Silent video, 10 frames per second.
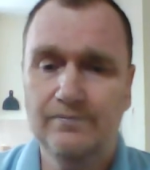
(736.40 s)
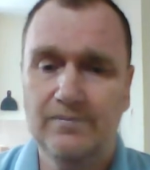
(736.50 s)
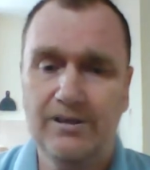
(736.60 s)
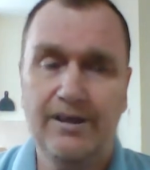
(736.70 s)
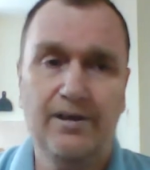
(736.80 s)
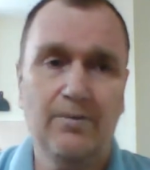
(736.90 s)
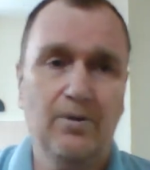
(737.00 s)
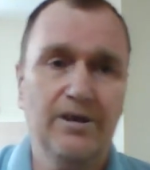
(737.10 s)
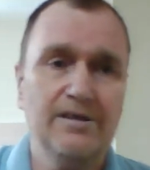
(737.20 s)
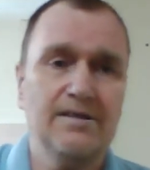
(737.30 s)
I don't know
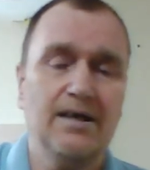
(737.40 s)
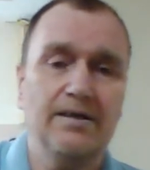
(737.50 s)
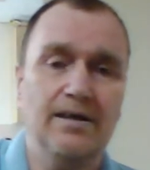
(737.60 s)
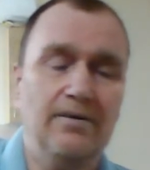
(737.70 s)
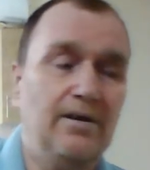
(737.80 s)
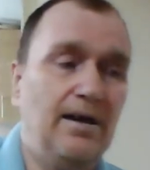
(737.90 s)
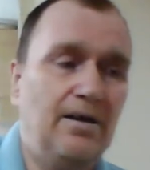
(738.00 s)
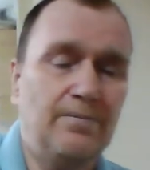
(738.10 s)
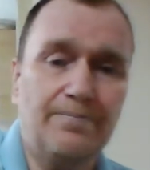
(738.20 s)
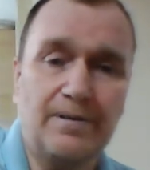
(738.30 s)
what he's done now. I
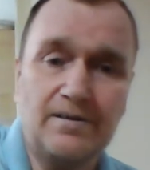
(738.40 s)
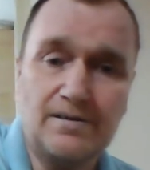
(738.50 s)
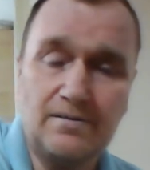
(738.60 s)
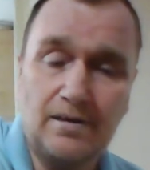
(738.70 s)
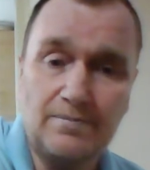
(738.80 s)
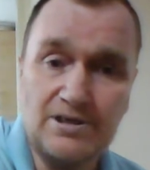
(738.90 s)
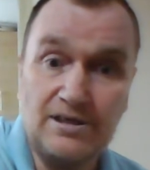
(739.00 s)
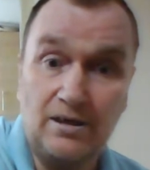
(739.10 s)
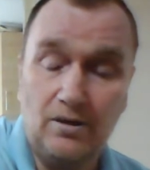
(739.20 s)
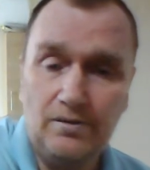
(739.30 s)
hope that I'm
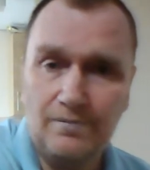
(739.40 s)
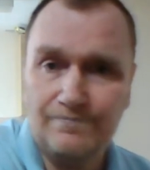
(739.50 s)
still on.